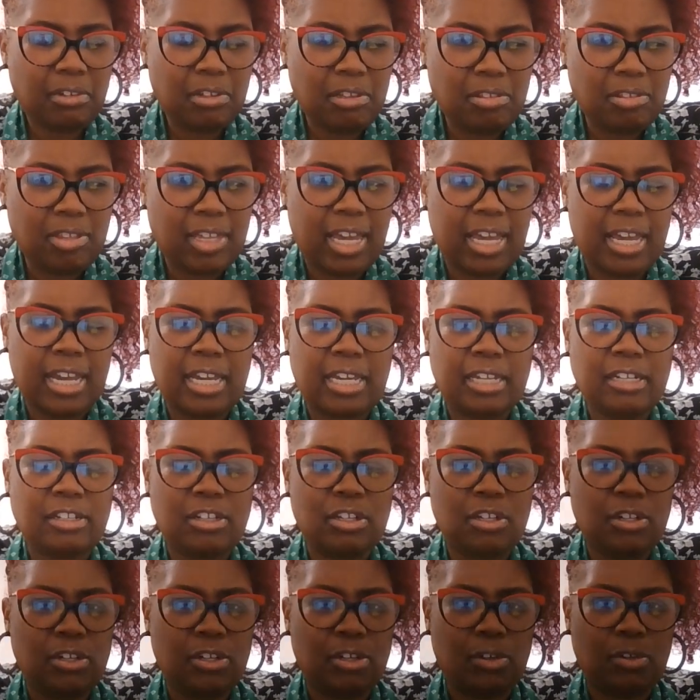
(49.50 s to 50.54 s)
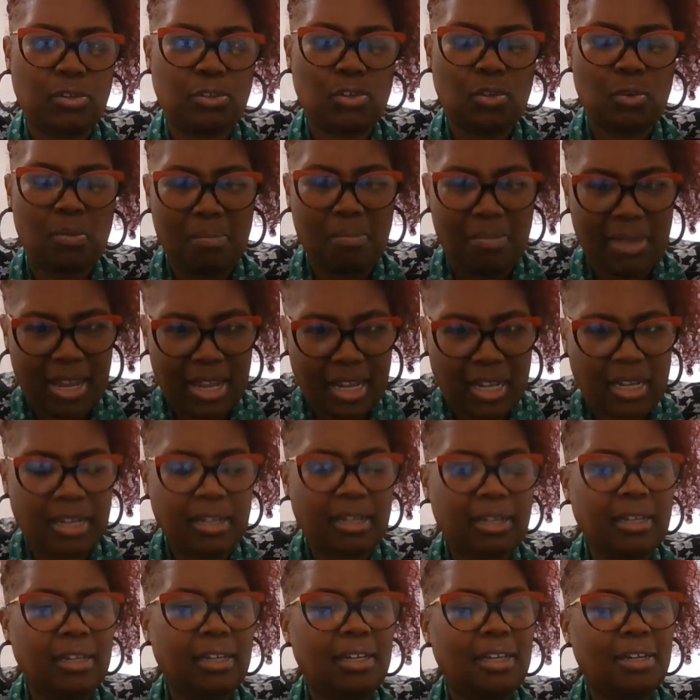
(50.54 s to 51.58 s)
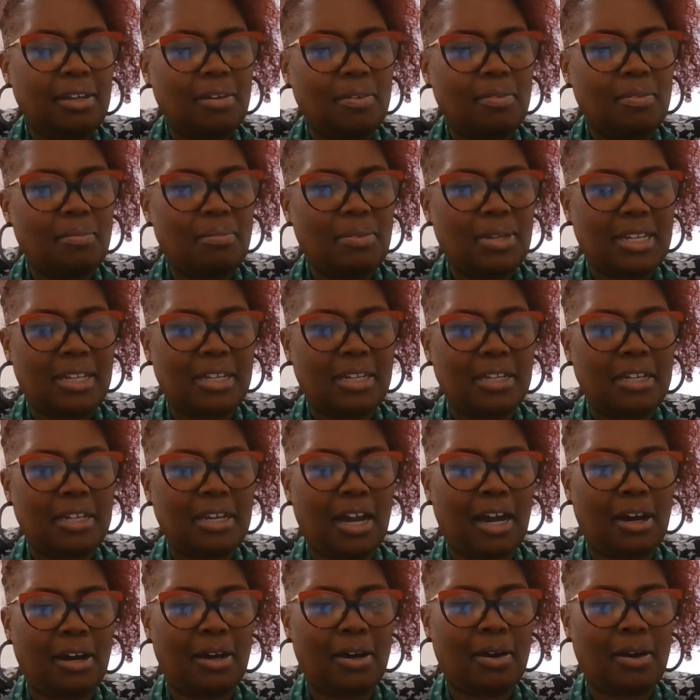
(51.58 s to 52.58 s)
that you may be